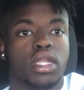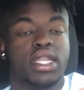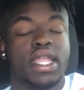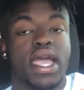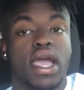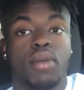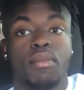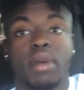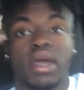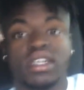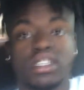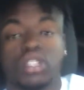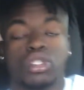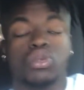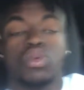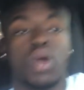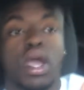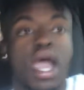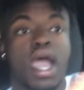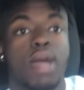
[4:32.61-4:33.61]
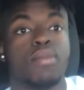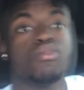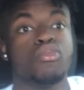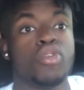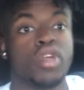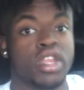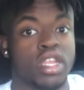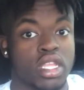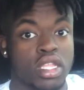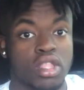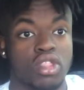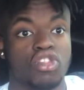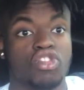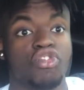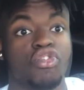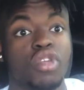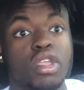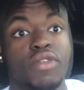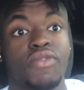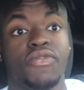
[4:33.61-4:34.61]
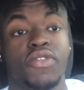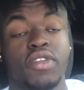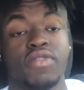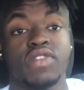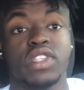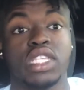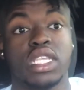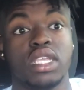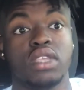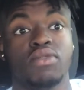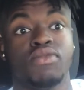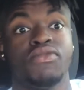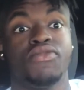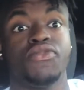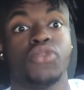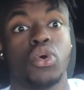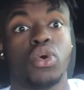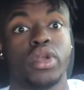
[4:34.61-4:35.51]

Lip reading: Now, mind you, I'm running 315,